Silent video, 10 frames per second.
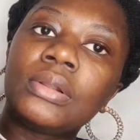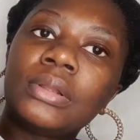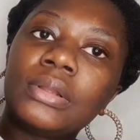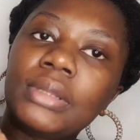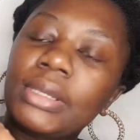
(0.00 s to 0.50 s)

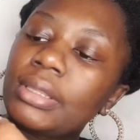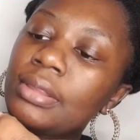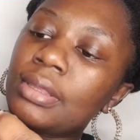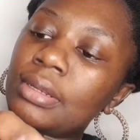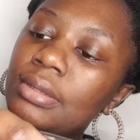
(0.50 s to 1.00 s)
like
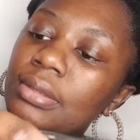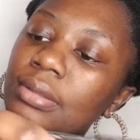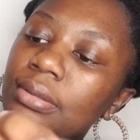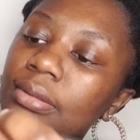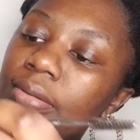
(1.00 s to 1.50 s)
that.
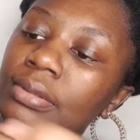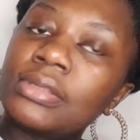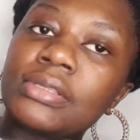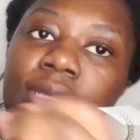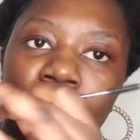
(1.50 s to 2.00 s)

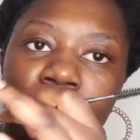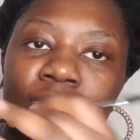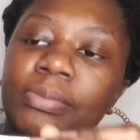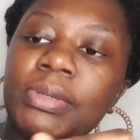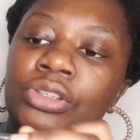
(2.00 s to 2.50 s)
It's
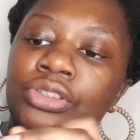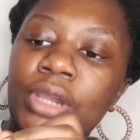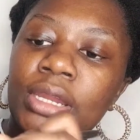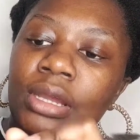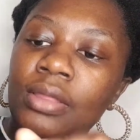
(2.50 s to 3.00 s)
a bit
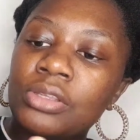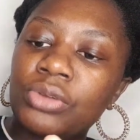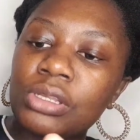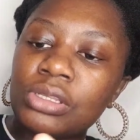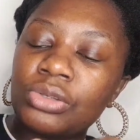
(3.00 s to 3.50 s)
dried out, that's
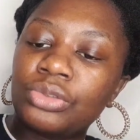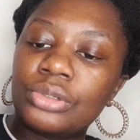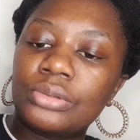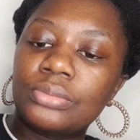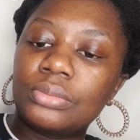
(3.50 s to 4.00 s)
why it's not
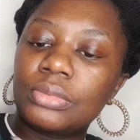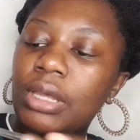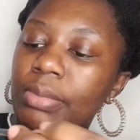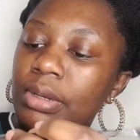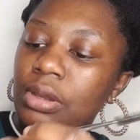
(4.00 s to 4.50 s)

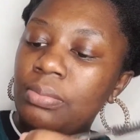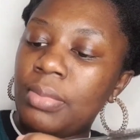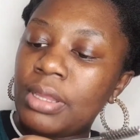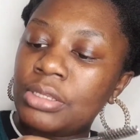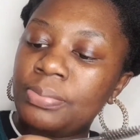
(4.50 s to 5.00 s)
coming out
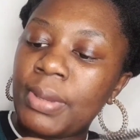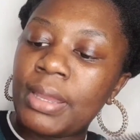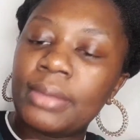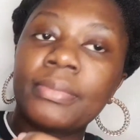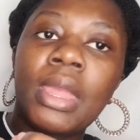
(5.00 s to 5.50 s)
much,
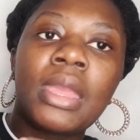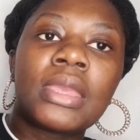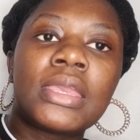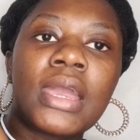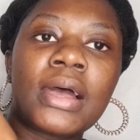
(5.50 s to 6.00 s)
but
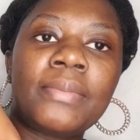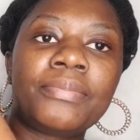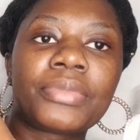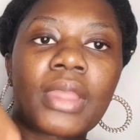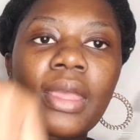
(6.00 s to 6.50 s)
yeah,
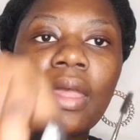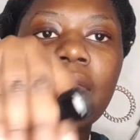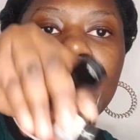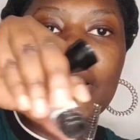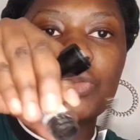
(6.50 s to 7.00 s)

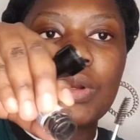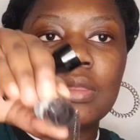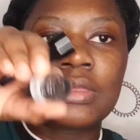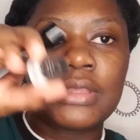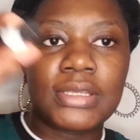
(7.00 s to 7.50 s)
that's
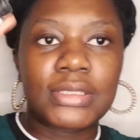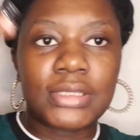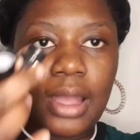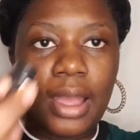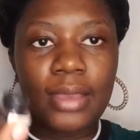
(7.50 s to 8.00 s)
what this
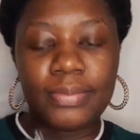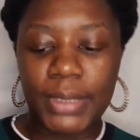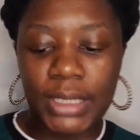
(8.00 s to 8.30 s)
type